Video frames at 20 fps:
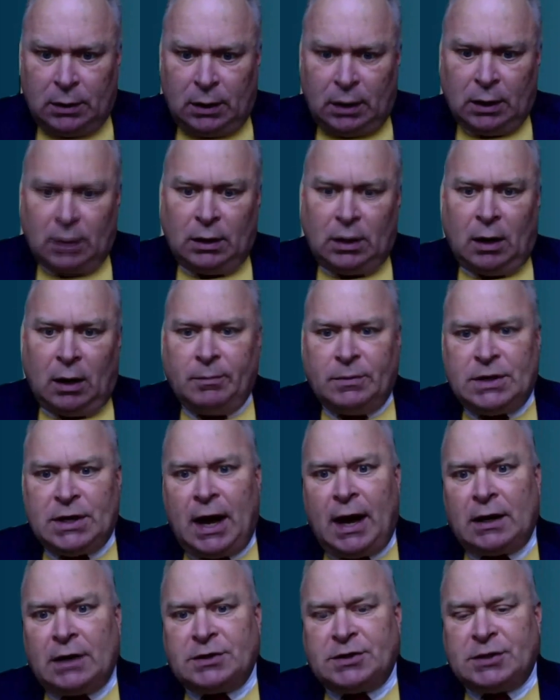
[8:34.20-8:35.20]
income
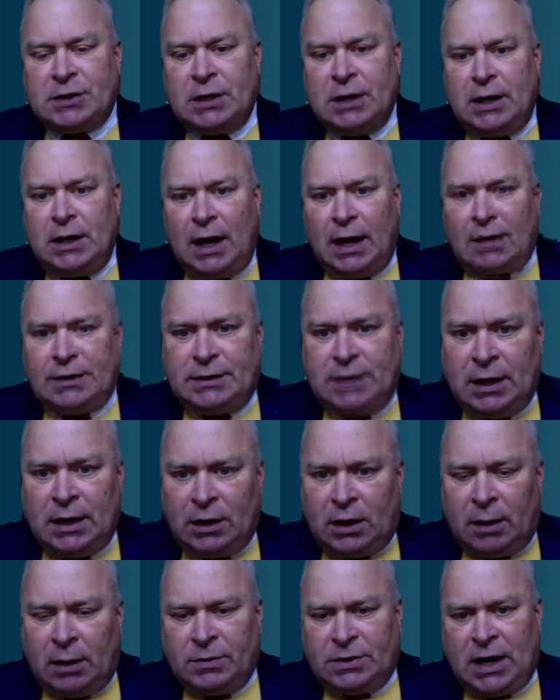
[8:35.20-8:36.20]
tax, an
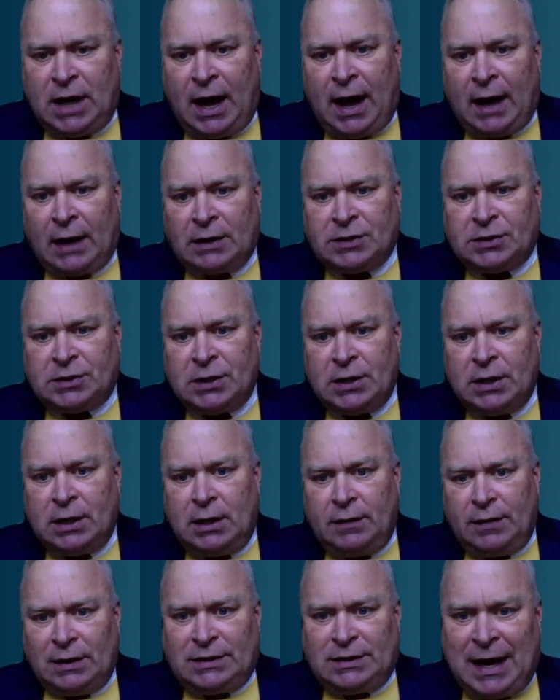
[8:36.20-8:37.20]
income tax
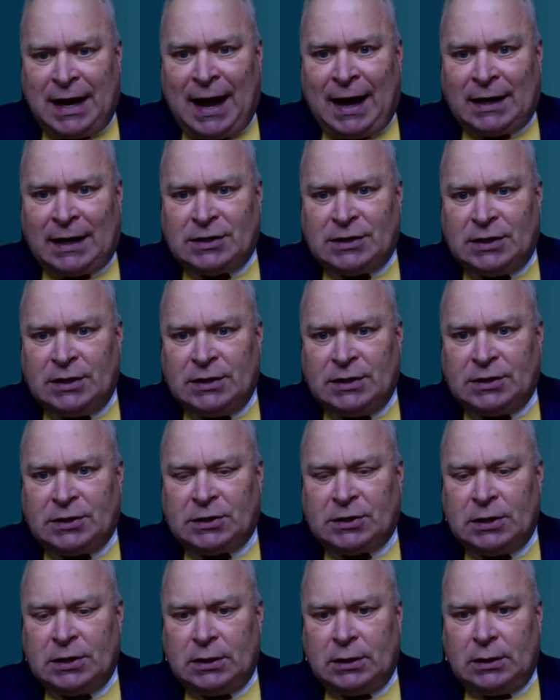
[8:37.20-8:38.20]
that
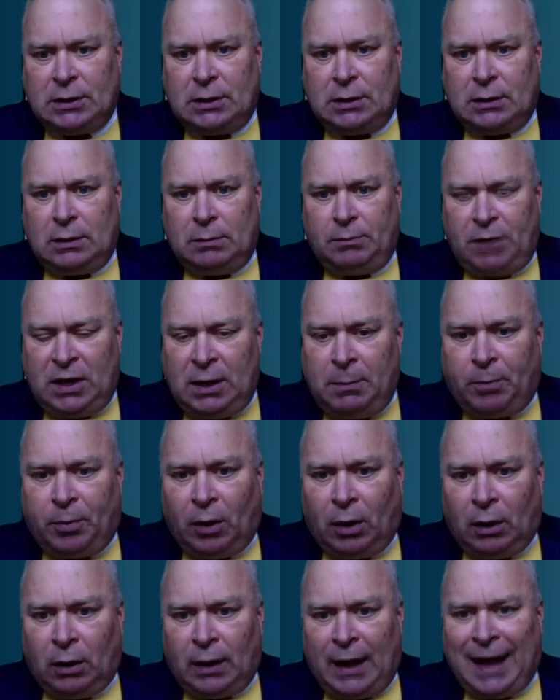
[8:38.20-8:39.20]
taxes
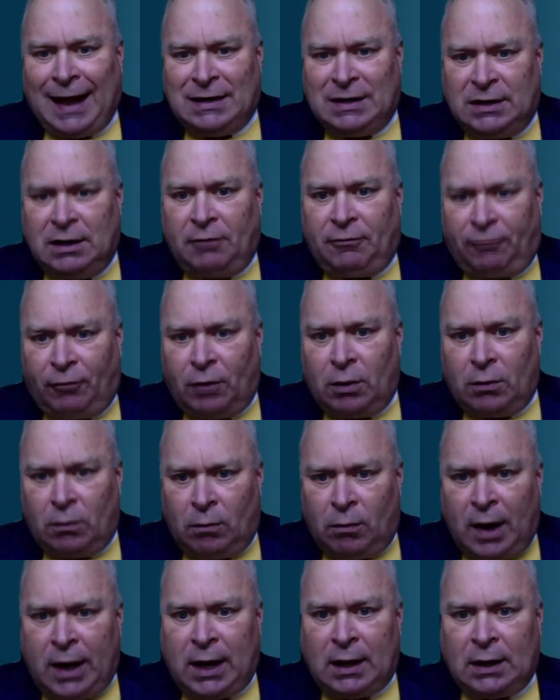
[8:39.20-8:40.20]
people at different
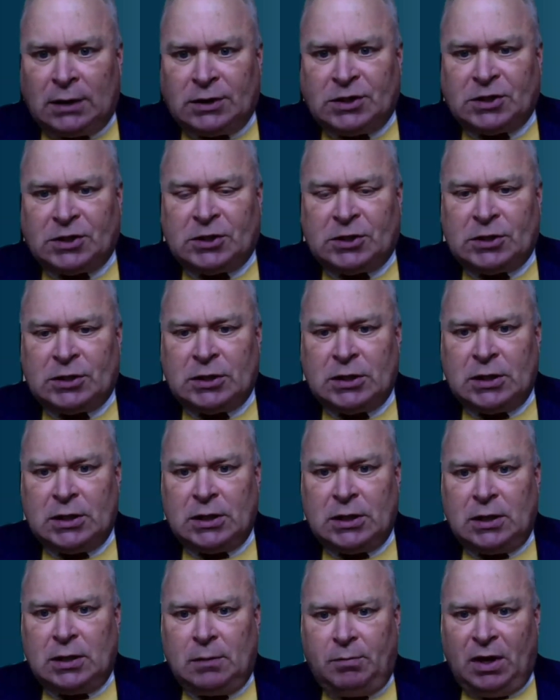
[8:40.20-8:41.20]
rates
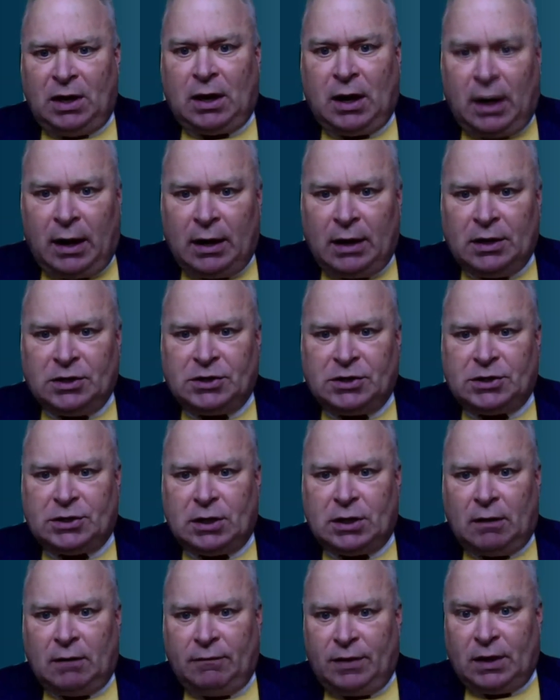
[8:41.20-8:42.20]
because
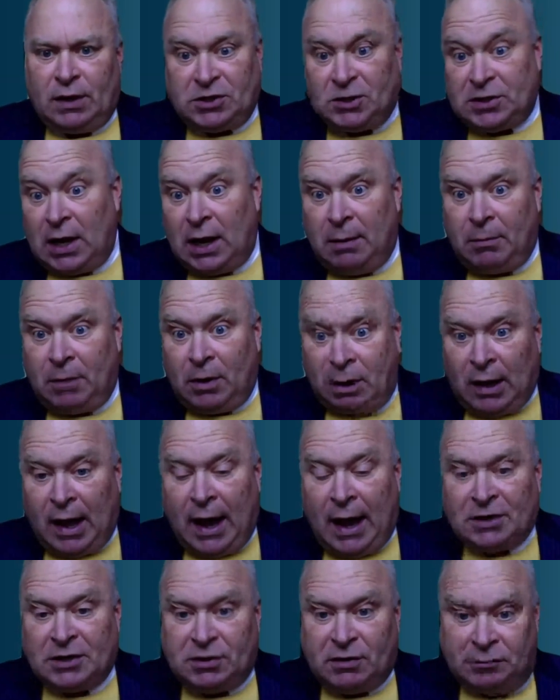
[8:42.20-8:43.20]
of the same
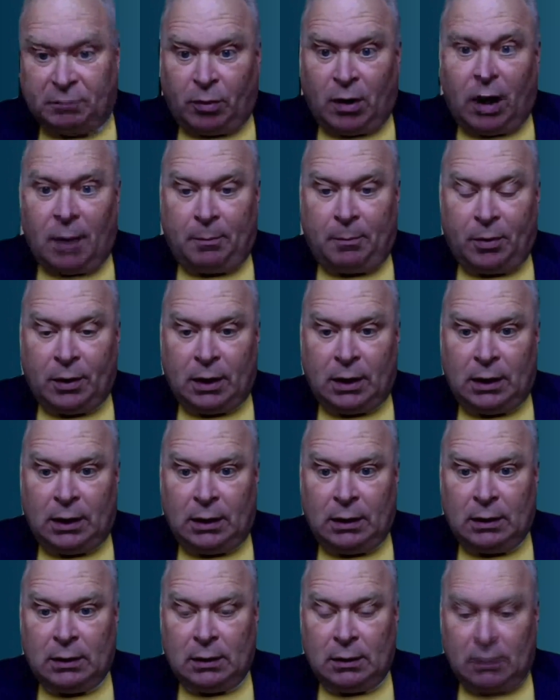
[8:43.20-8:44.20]
class of
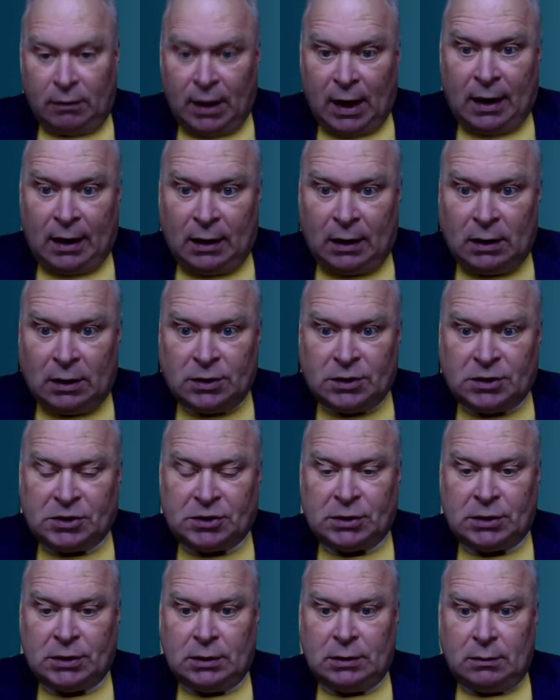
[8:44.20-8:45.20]
property that
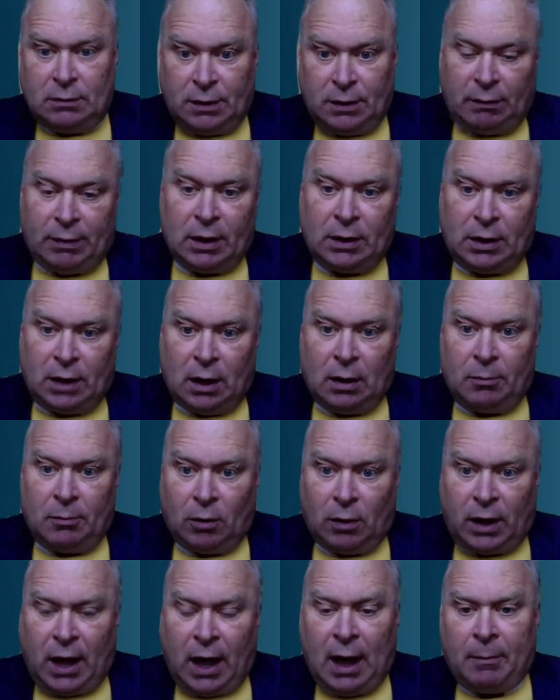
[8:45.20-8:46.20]
is their income
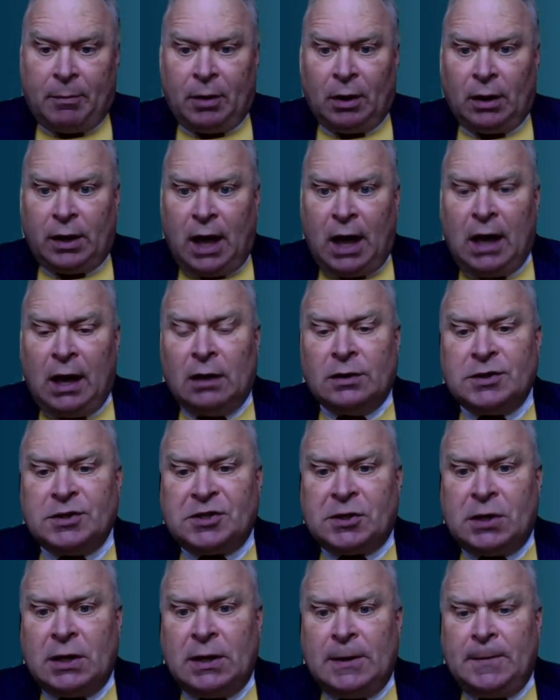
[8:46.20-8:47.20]
or capital
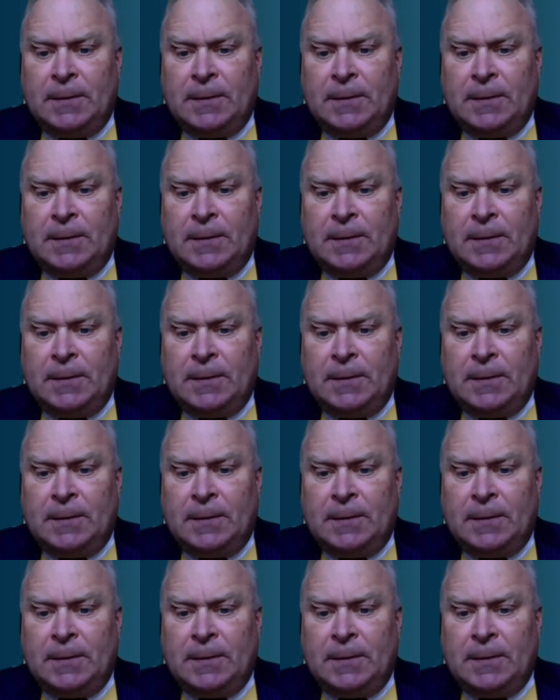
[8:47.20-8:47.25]
gains.